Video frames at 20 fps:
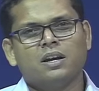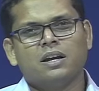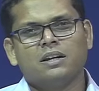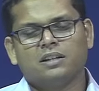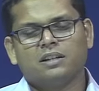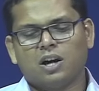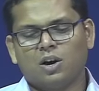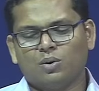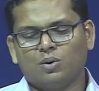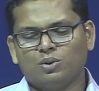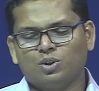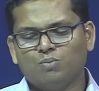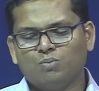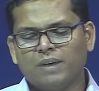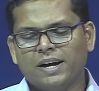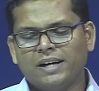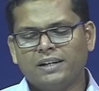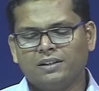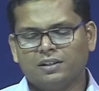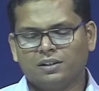Now you
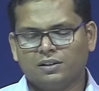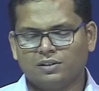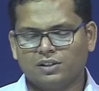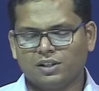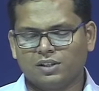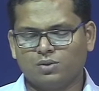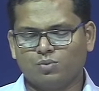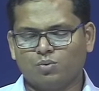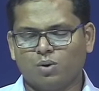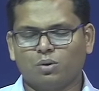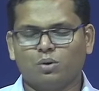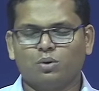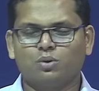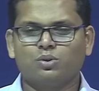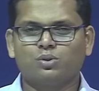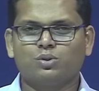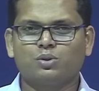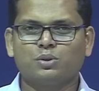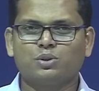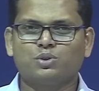might just want to
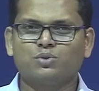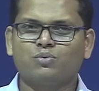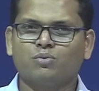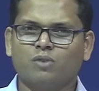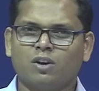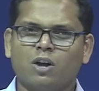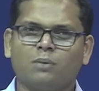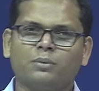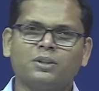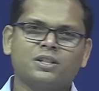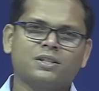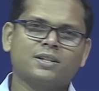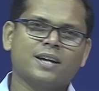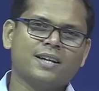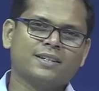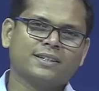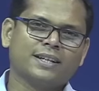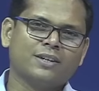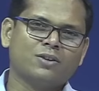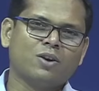choose one of this
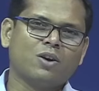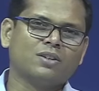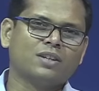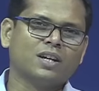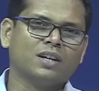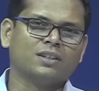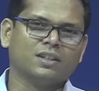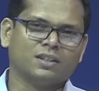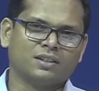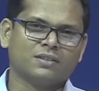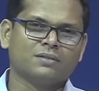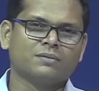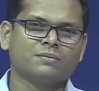task and not the other.